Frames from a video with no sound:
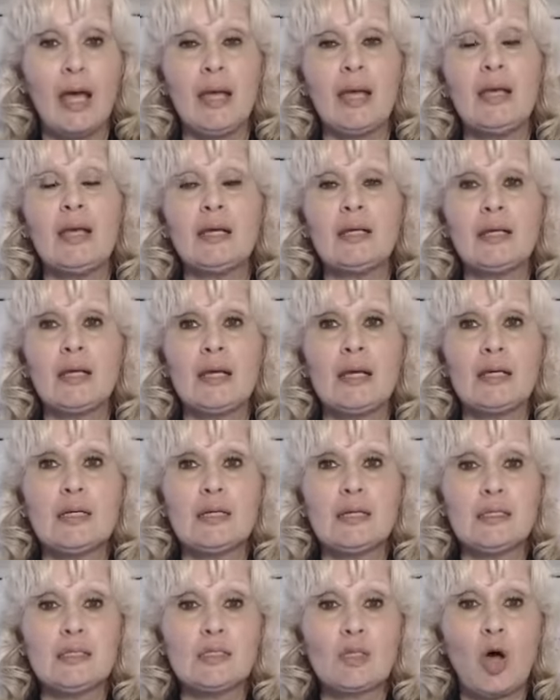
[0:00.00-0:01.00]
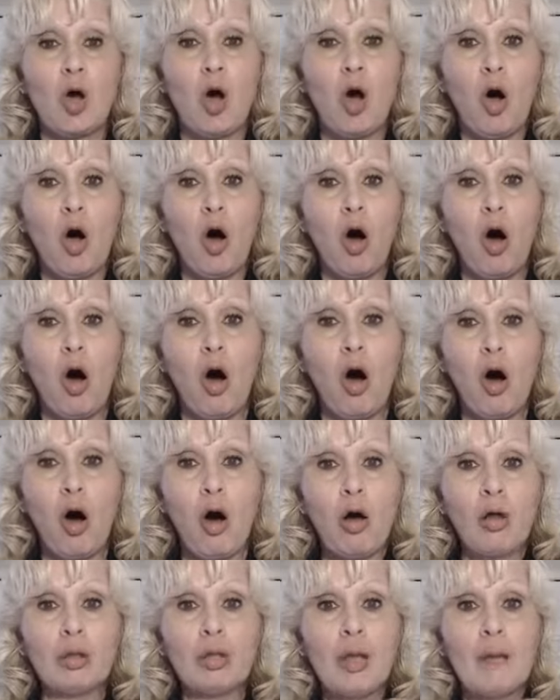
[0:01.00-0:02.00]
it is
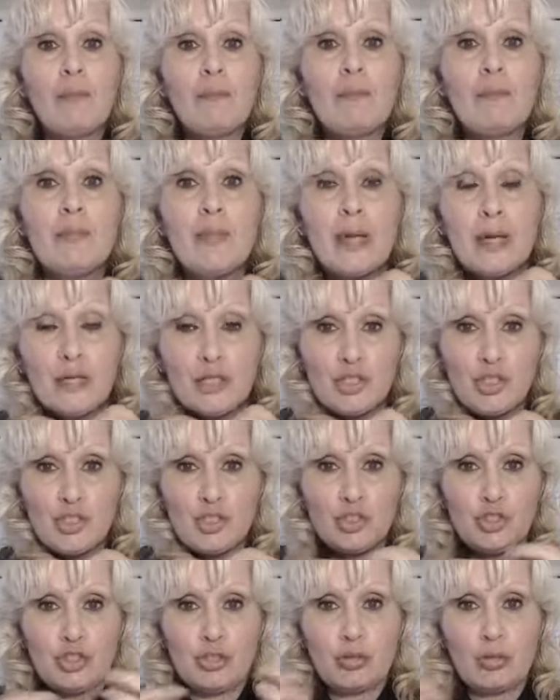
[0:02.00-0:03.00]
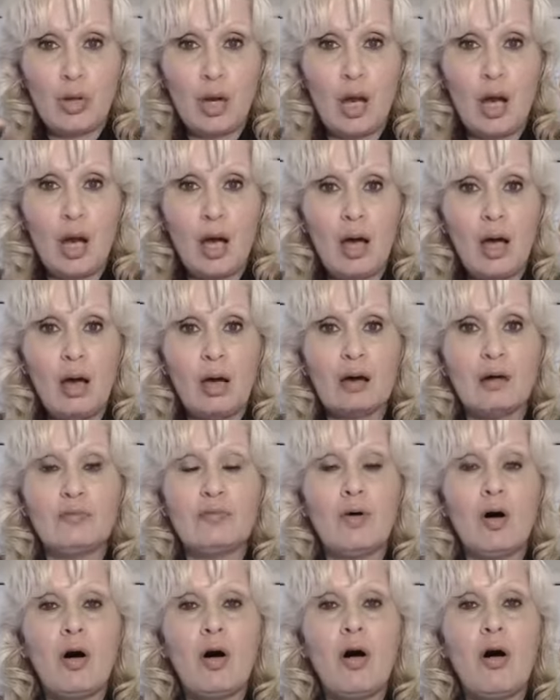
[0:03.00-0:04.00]
all a mixture
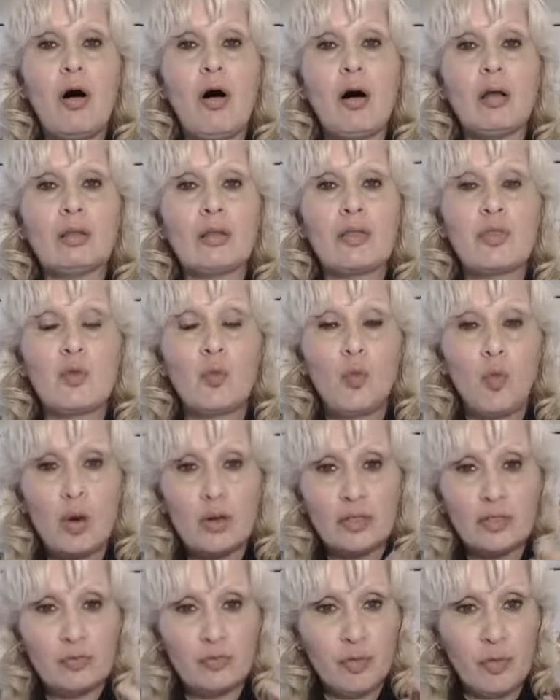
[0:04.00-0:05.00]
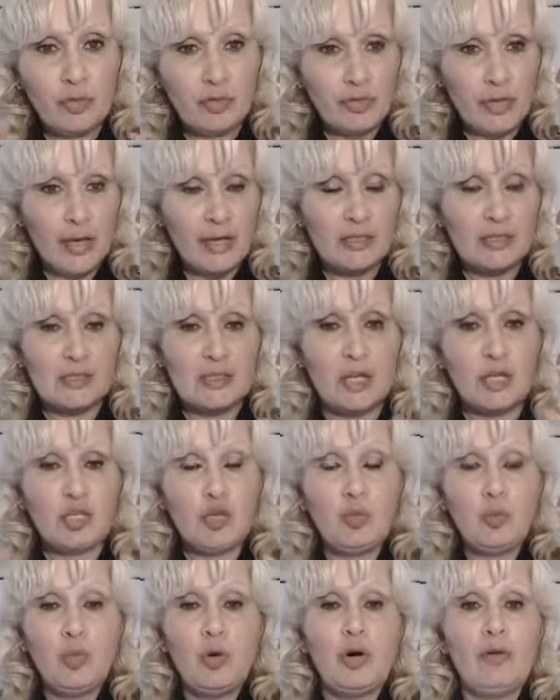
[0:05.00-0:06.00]
of all of the wonderful things that
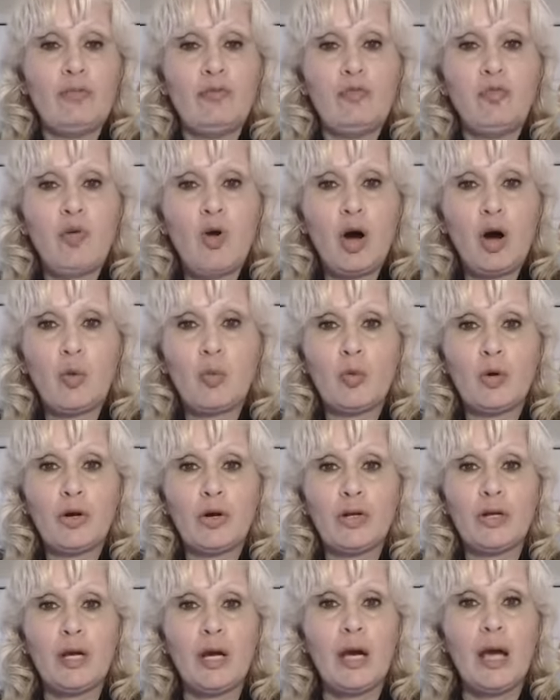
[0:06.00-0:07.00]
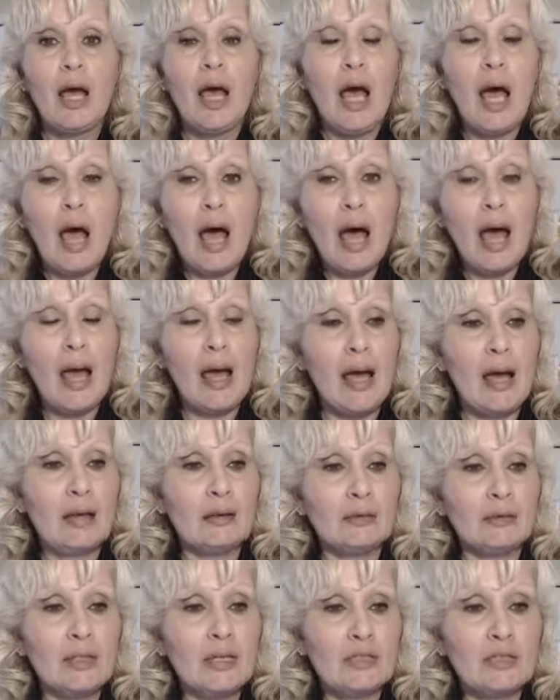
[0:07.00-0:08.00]
you put forward.
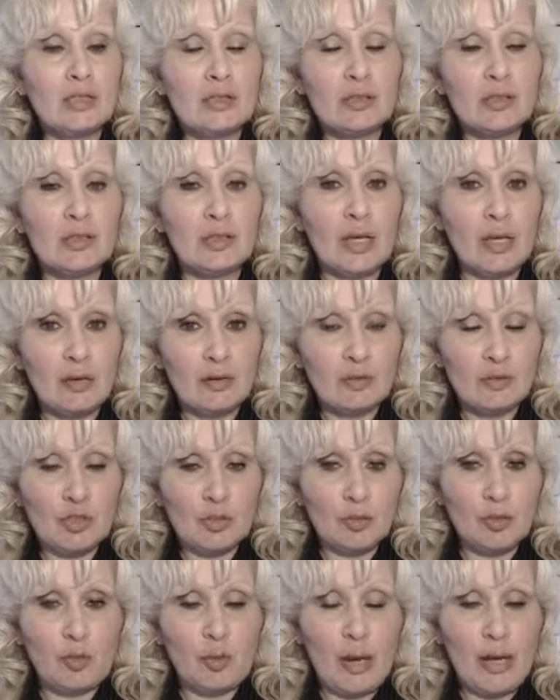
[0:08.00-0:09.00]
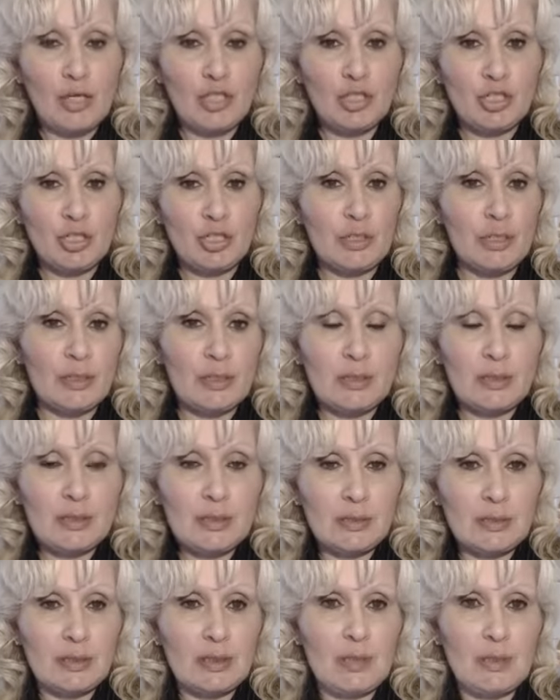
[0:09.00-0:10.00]
And these are the
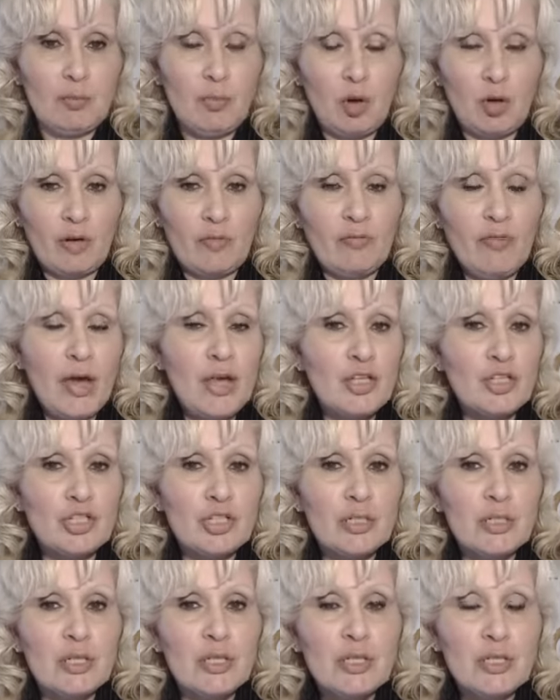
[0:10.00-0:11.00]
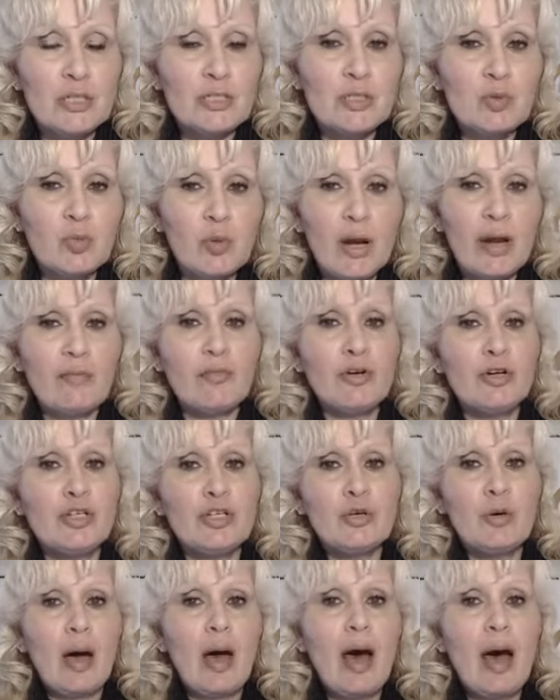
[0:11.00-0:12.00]
inspirations, the motivations, whatever
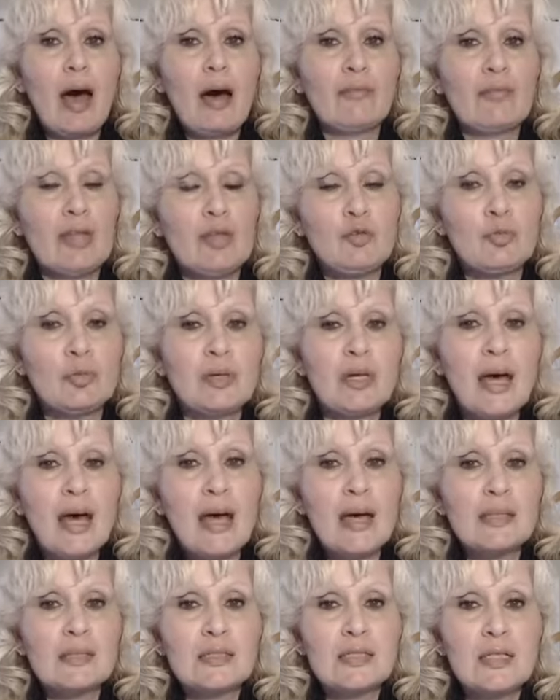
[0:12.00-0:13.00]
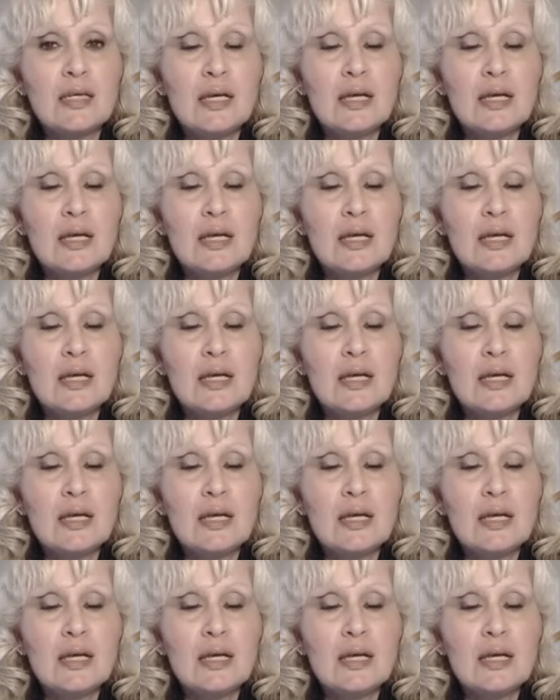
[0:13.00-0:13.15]
you have that you get